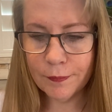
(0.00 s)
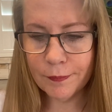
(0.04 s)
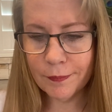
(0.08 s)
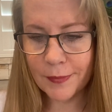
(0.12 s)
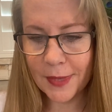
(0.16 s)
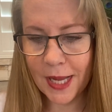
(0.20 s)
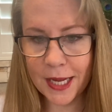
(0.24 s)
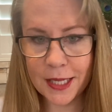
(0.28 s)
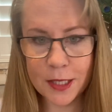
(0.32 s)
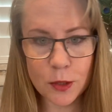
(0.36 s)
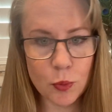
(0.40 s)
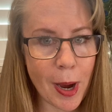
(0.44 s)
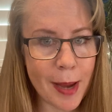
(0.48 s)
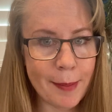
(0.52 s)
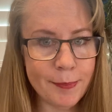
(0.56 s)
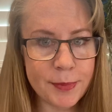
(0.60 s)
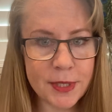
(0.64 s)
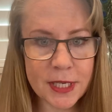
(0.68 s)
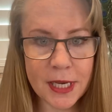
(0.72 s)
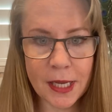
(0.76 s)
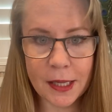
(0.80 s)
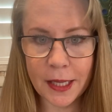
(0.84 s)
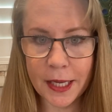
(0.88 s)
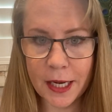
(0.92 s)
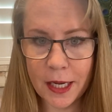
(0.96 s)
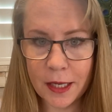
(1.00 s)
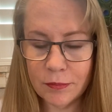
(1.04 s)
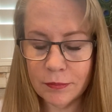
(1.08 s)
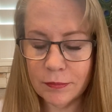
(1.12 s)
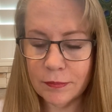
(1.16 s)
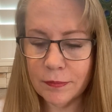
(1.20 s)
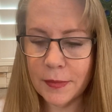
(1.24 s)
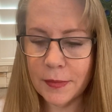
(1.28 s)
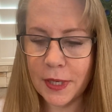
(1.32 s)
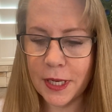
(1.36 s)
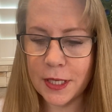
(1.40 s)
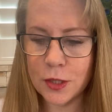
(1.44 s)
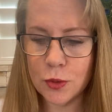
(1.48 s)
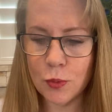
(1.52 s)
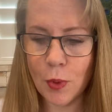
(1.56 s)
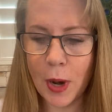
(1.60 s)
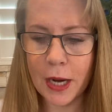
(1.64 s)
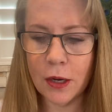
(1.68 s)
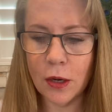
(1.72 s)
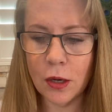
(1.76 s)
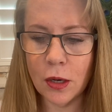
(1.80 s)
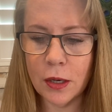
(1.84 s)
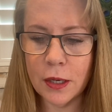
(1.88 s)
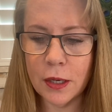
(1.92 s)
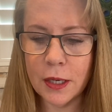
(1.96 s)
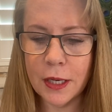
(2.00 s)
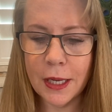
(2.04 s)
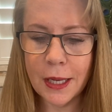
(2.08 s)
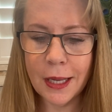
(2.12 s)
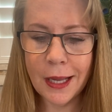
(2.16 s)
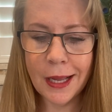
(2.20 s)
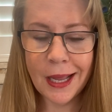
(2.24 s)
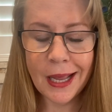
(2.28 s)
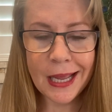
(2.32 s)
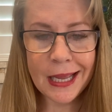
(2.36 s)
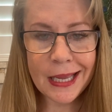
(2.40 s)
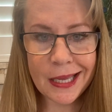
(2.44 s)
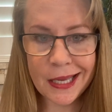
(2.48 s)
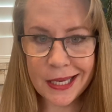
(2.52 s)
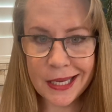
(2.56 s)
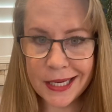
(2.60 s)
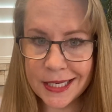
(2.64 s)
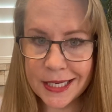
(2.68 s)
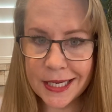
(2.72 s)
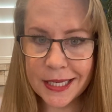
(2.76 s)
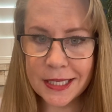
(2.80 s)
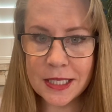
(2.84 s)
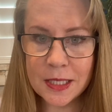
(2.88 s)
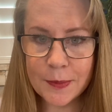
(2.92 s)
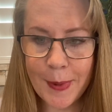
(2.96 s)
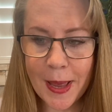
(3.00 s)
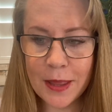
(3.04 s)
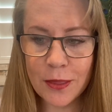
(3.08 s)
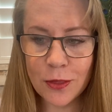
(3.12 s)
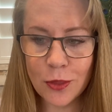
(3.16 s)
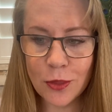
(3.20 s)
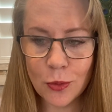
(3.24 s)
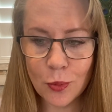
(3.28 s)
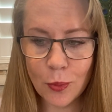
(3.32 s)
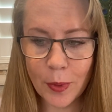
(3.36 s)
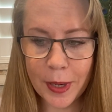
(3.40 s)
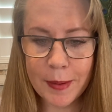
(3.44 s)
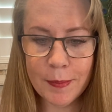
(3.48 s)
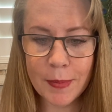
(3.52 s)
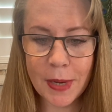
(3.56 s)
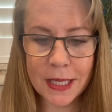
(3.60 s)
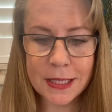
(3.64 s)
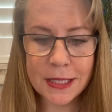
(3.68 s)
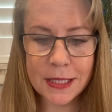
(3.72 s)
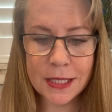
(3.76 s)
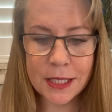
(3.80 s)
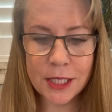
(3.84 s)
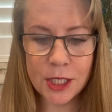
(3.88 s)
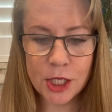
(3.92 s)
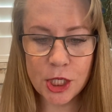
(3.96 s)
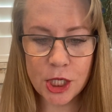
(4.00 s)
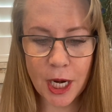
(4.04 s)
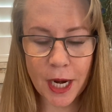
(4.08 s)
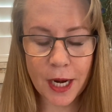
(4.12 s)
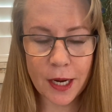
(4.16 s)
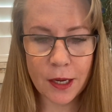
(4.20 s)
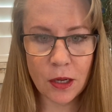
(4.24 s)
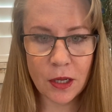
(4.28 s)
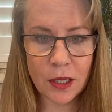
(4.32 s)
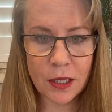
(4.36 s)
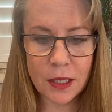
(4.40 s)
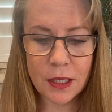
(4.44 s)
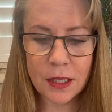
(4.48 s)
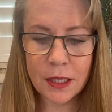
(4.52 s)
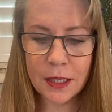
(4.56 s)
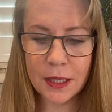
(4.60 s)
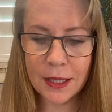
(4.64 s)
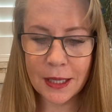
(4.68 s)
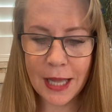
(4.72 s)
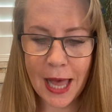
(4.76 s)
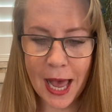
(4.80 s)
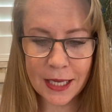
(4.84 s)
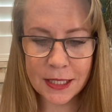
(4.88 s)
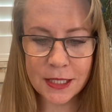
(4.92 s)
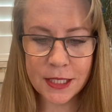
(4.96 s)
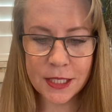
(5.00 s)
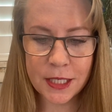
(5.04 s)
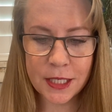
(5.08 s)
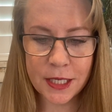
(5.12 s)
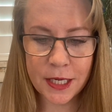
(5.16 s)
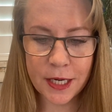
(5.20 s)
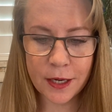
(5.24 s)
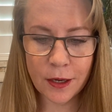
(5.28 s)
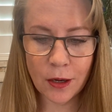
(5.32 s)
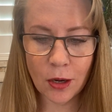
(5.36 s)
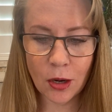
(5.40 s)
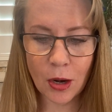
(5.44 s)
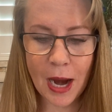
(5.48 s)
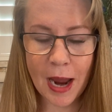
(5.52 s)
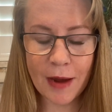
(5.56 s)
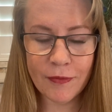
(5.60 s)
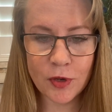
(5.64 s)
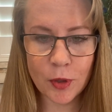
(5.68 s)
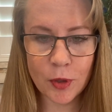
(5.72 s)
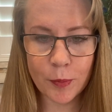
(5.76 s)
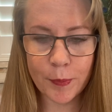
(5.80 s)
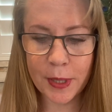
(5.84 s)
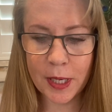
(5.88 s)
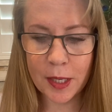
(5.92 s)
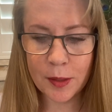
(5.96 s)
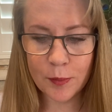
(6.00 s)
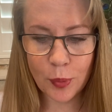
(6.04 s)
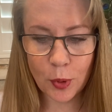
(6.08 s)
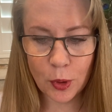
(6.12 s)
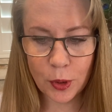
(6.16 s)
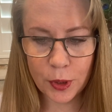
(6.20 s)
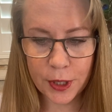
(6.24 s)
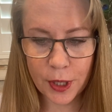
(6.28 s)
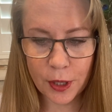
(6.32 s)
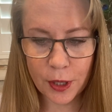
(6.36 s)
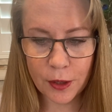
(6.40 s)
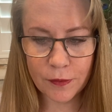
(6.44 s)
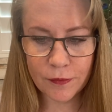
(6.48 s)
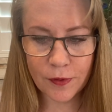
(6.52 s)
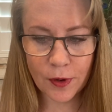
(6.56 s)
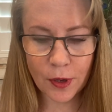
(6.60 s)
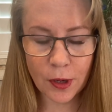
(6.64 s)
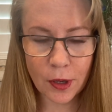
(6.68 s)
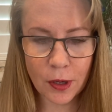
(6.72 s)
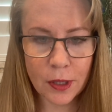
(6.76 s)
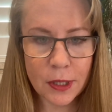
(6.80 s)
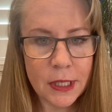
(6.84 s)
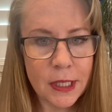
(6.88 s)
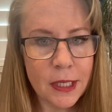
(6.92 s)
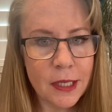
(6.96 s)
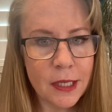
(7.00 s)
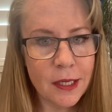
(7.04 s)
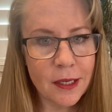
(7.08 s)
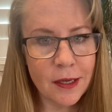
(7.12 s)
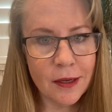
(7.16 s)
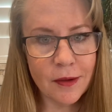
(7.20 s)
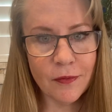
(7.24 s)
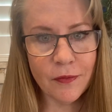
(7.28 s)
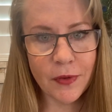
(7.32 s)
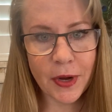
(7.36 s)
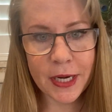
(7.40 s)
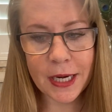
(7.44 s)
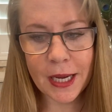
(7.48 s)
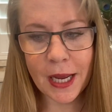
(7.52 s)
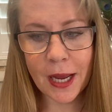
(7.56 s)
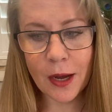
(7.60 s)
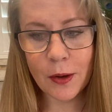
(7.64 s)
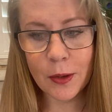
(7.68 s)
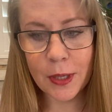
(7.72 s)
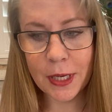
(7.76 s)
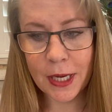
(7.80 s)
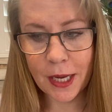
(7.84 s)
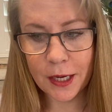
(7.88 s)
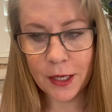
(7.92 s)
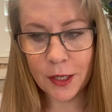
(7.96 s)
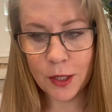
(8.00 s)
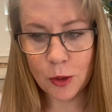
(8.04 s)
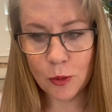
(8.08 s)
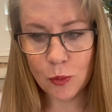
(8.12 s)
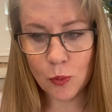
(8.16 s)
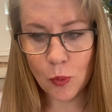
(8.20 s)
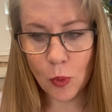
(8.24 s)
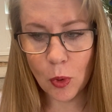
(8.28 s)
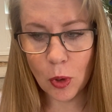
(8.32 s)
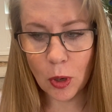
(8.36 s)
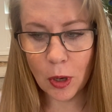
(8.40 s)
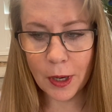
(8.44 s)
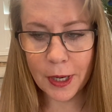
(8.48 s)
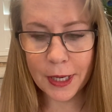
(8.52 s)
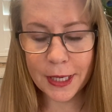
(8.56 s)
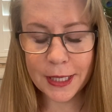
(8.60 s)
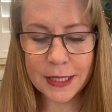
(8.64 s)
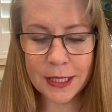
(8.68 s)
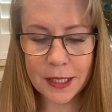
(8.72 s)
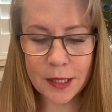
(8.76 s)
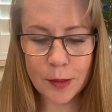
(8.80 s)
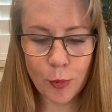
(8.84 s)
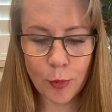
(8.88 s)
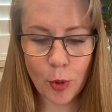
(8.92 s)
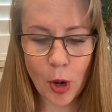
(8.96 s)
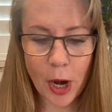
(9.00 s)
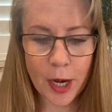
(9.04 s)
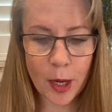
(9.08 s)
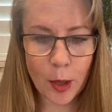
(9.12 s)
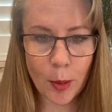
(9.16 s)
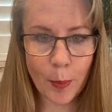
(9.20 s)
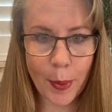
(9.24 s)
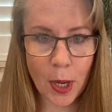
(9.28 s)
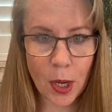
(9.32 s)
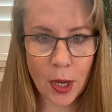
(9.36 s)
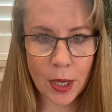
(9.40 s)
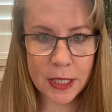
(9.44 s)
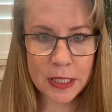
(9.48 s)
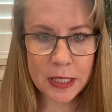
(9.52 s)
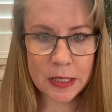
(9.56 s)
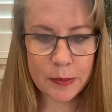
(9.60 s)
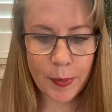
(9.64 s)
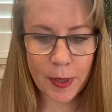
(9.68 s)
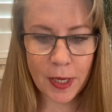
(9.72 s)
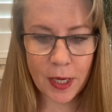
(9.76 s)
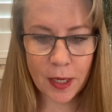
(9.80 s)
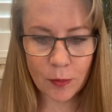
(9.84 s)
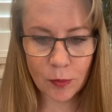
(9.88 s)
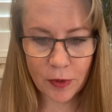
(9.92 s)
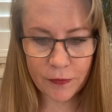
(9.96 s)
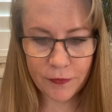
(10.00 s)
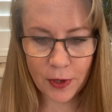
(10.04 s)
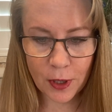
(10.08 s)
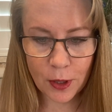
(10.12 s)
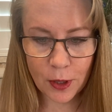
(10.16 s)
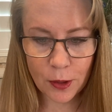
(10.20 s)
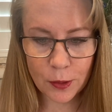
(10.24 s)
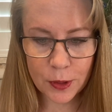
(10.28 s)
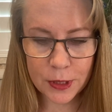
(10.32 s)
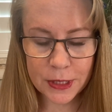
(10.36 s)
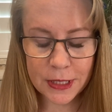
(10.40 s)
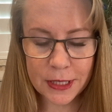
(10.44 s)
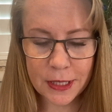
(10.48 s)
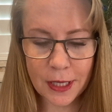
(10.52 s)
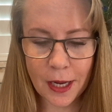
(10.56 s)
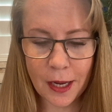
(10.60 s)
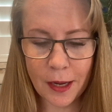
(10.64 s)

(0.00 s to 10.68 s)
it's wiped clean, his record. He did spend 3 months in jail last year after being pulled over, finding out he had a new warrant and the prior bond being revoked.